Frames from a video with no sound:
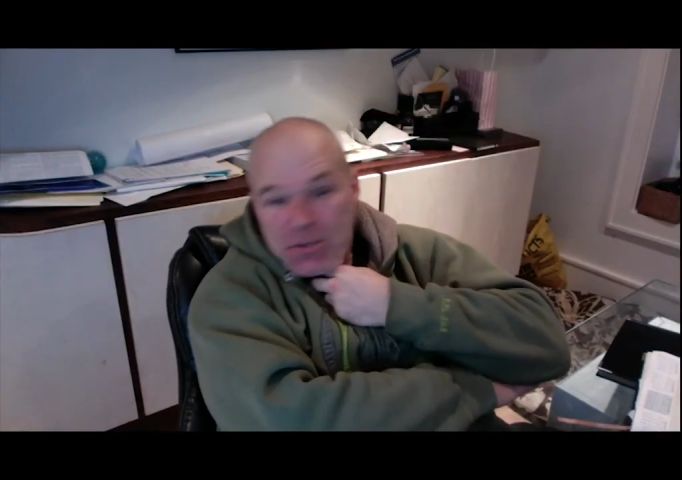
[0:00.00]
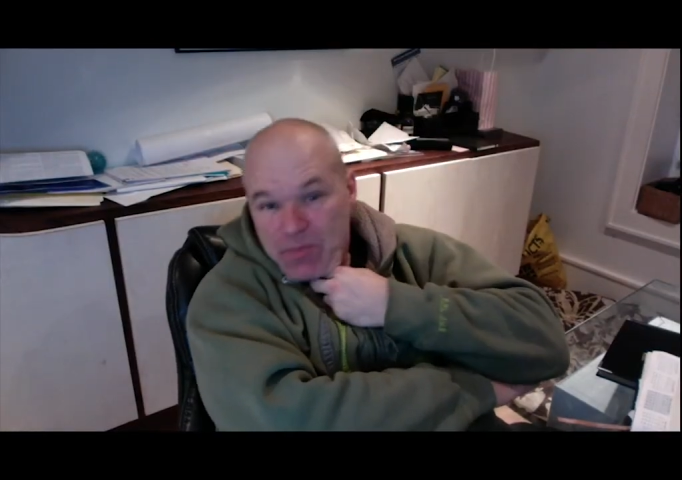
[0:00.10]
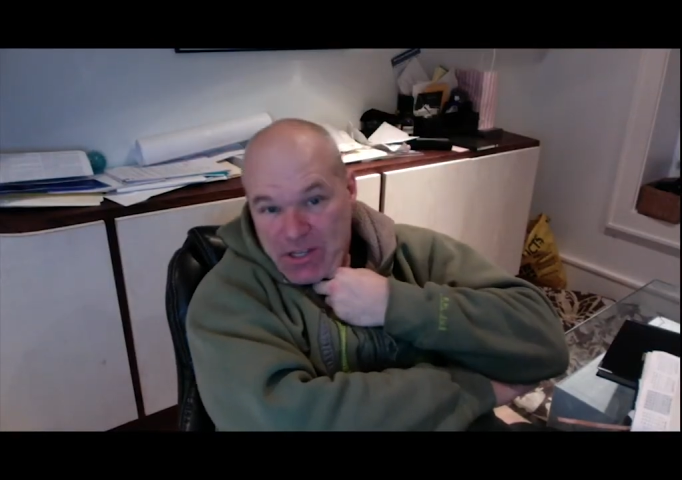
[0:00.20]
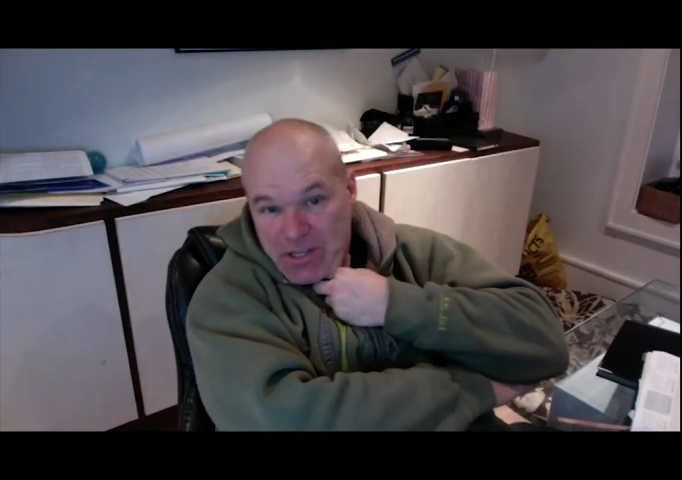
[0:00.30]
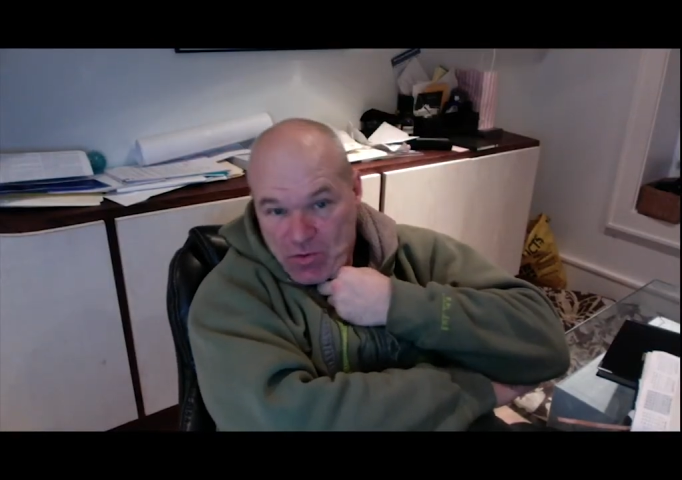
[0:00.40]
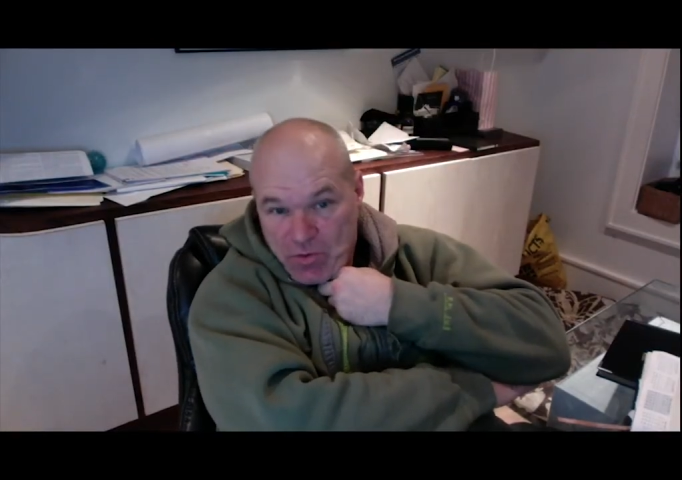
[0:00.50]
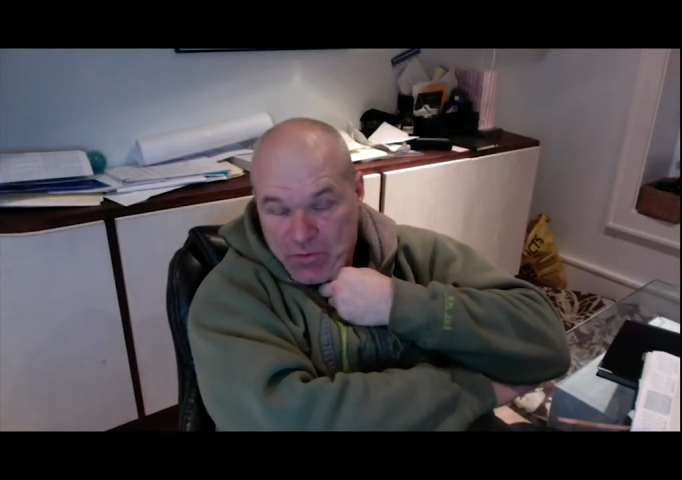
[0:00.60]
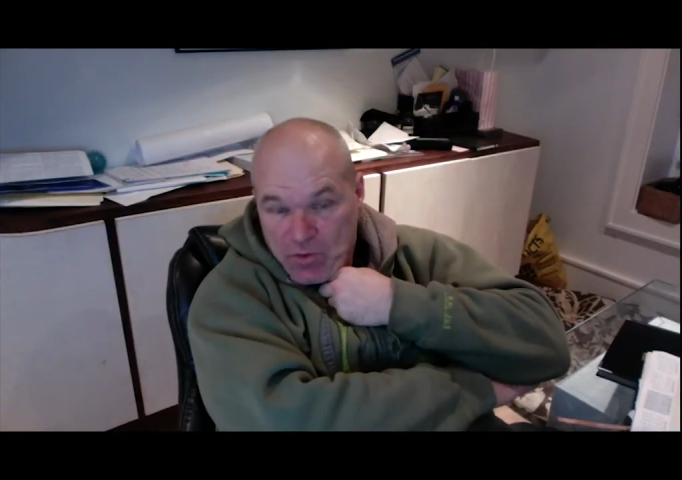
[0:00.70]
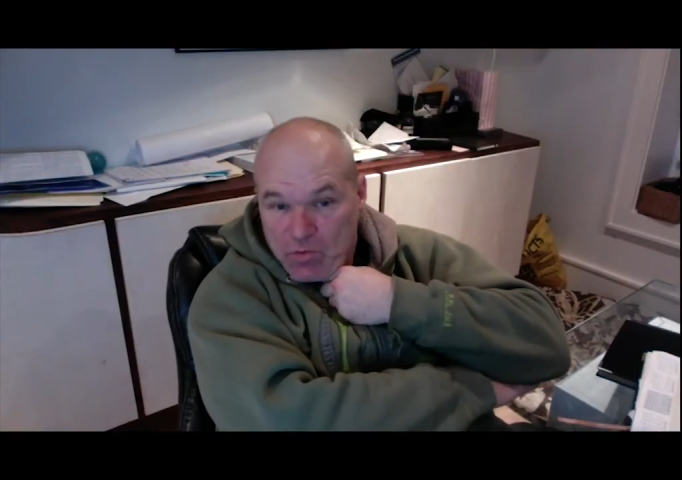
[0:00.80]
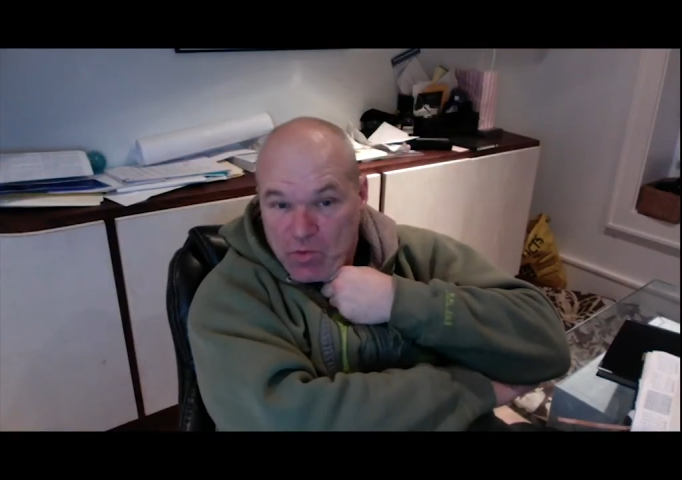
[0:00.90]
made so
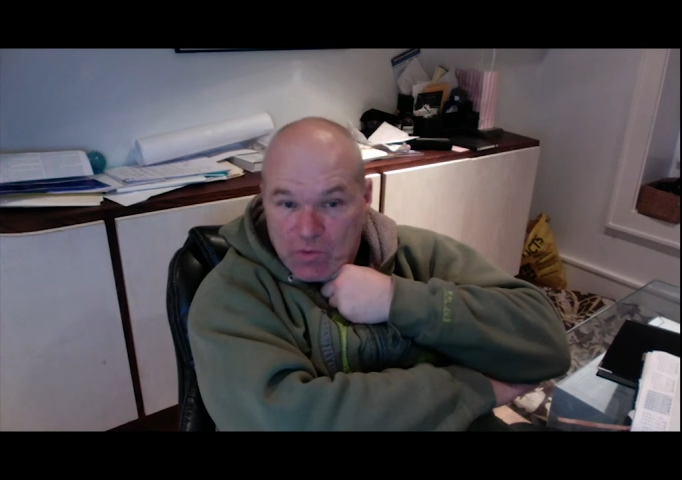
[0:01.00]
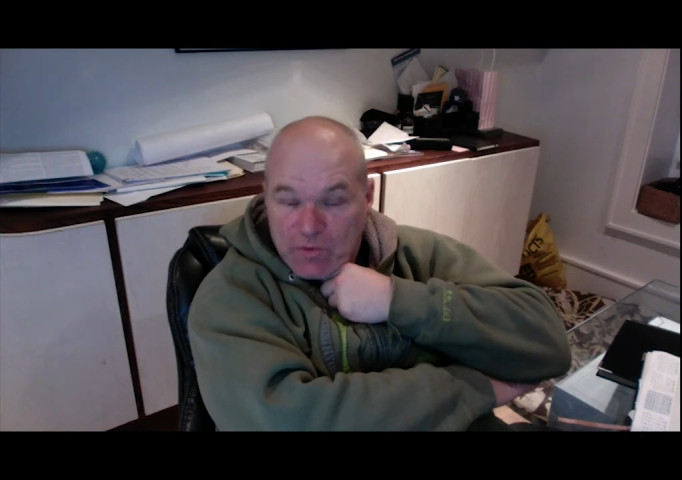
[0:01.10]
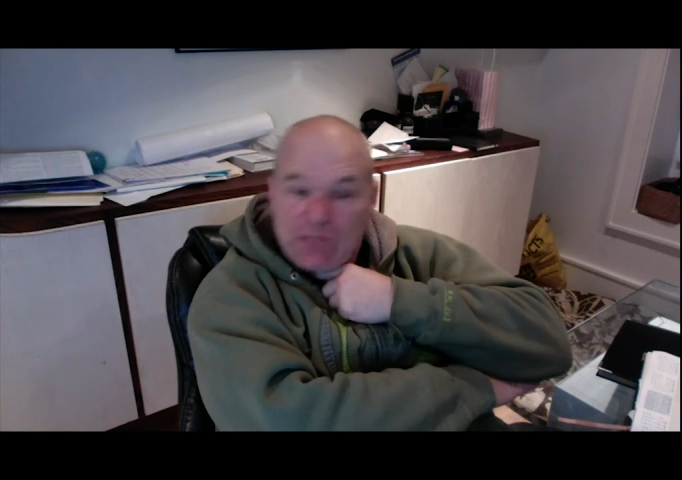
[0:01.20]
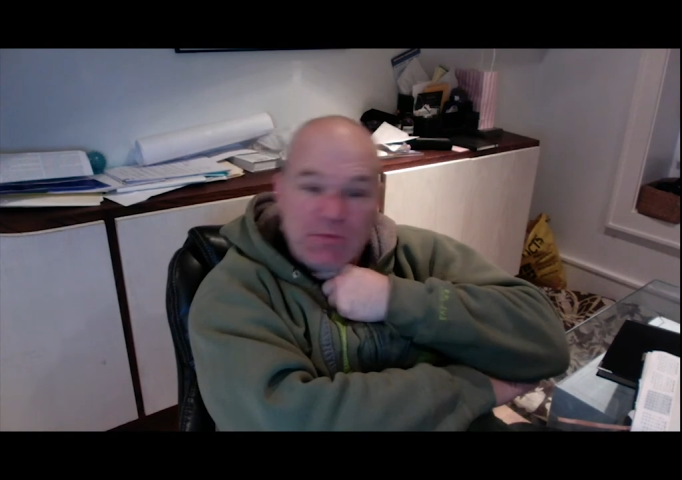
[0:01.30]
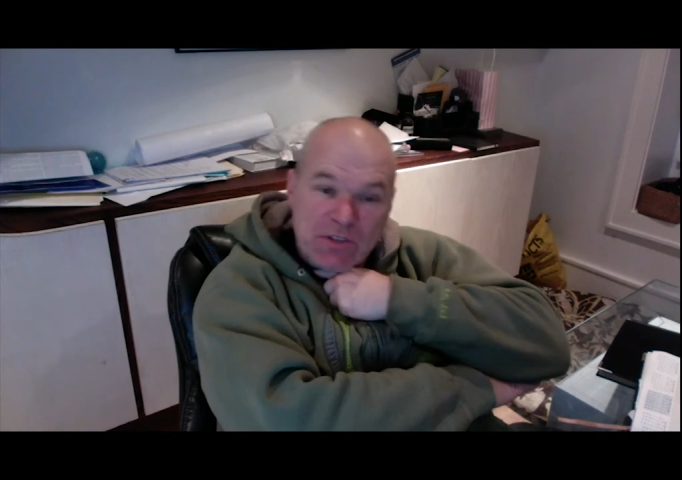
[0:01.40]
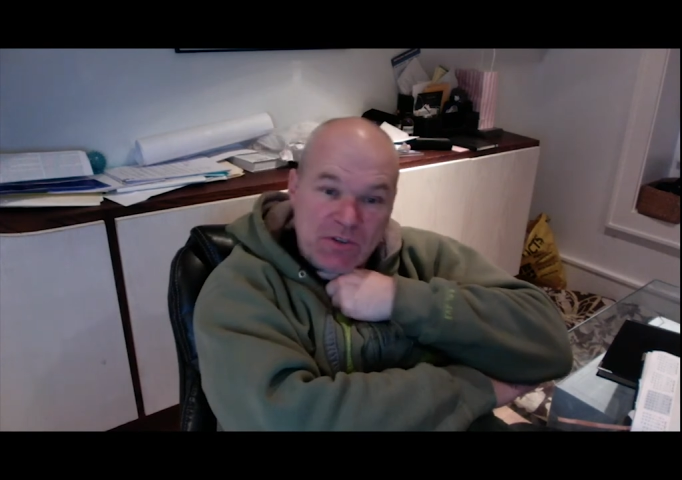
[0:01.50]
few movies means